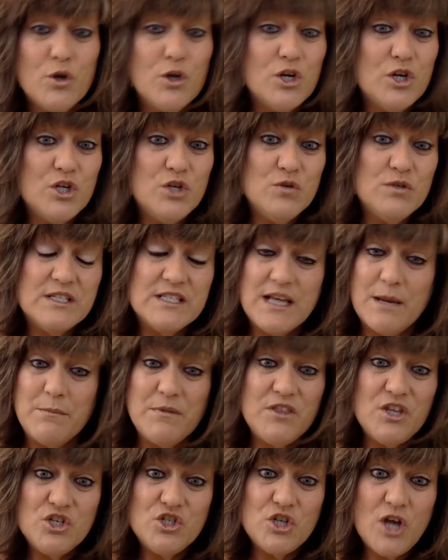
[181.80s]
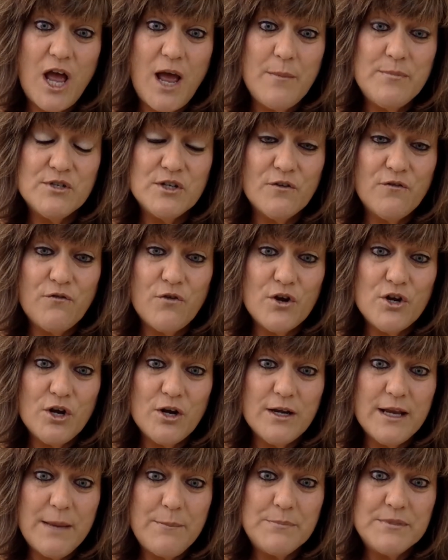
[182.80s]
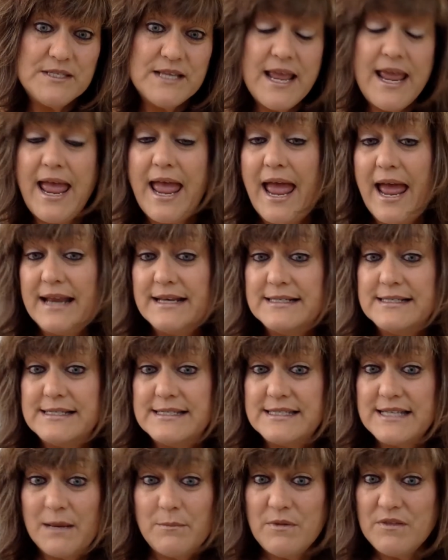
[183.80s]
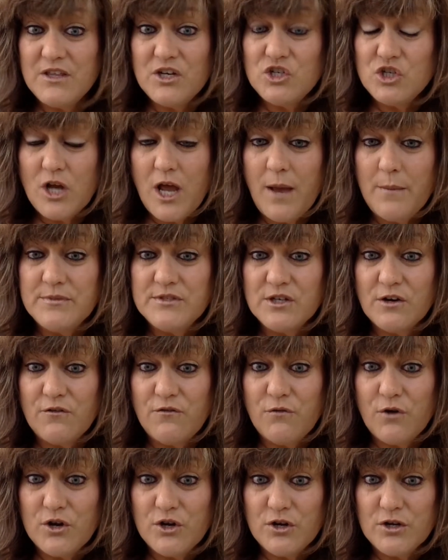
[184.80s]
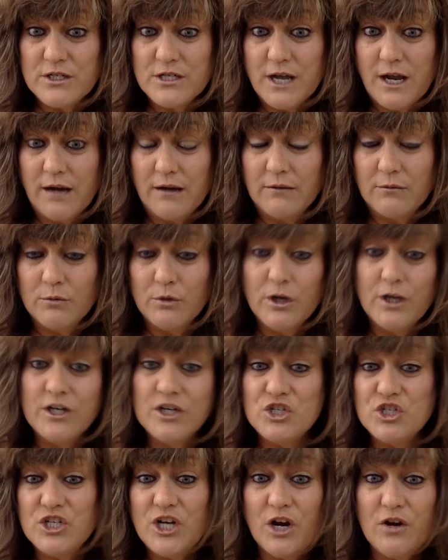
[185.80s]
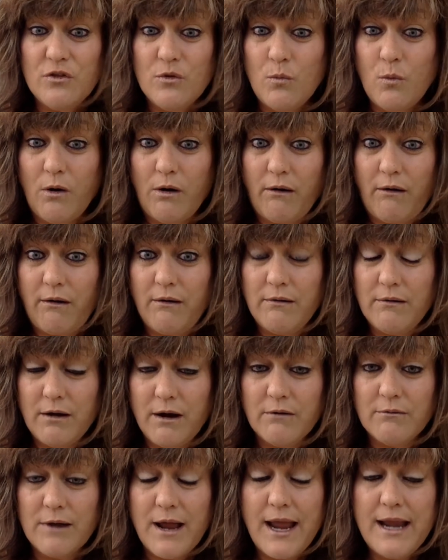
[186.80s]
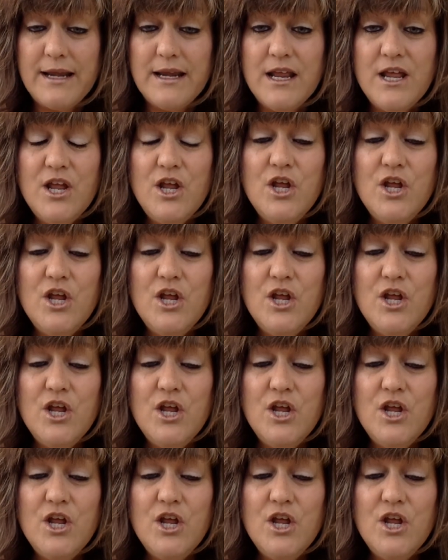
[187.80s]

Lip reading: going to do some of the jobs are for your lips and some of the jobs are for your tongue. We're going to share the work, all right?